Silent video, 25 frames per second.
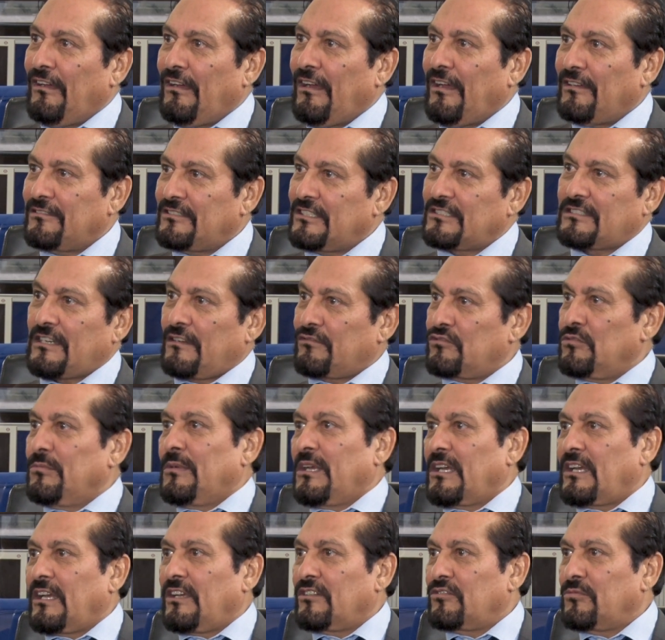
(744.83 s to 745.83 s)
I just have to
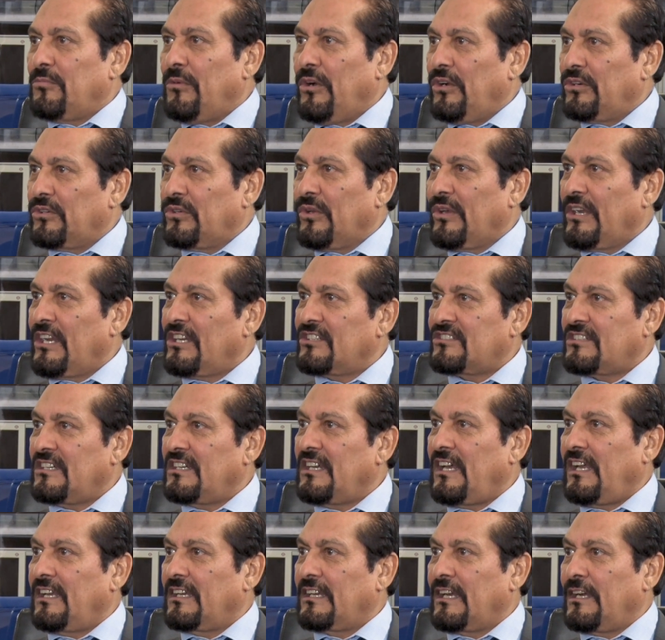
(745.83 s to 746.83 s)
make a small donation,
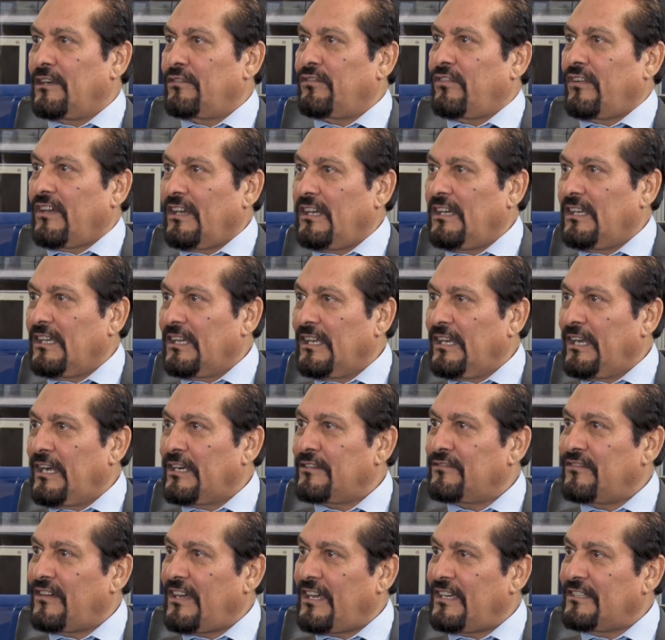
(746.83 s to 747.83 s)
I'll get free legal
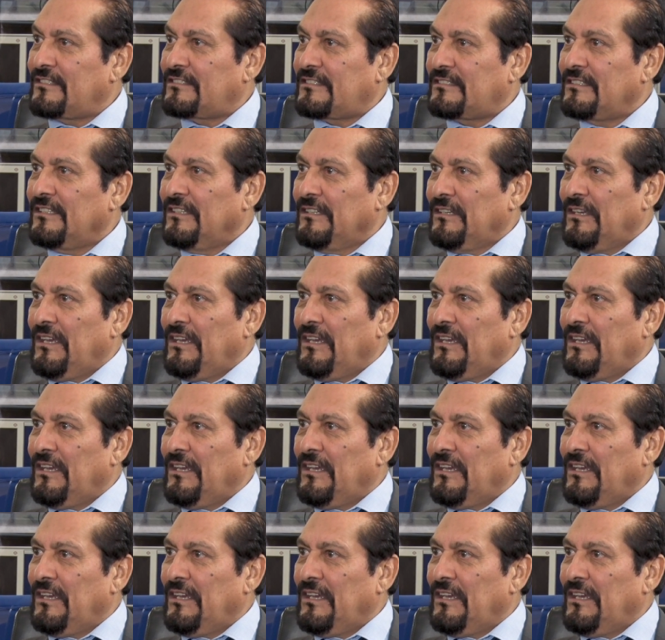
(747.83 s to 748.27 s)
advice,